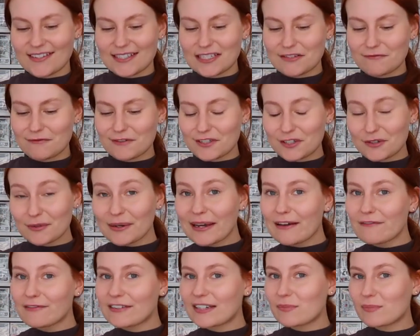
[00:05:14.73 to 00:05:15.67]
if you do
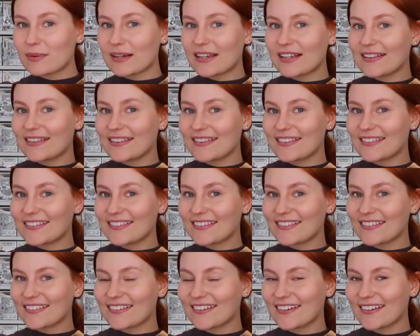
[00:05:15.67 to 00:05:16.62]
have any
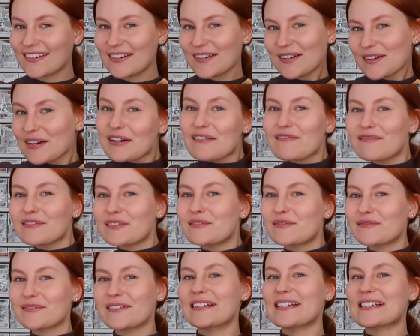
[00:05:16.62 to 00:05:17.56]
pins,
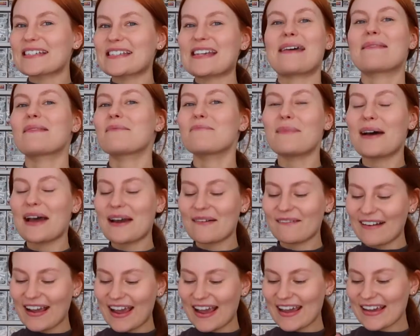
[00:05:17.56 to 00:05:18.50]
feel free to send them my
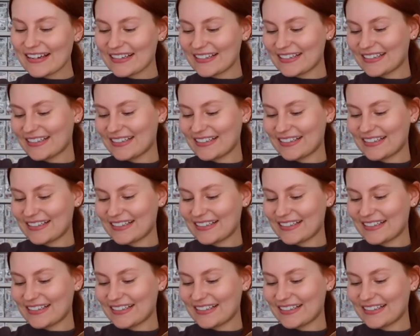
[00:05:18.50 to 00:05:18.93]
way.